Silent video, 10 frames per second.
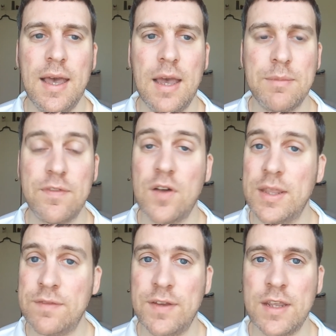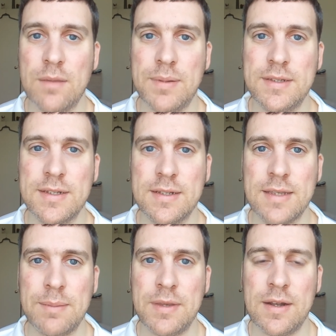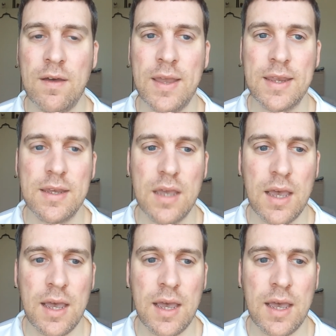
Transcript: If you like the video, please give me a like.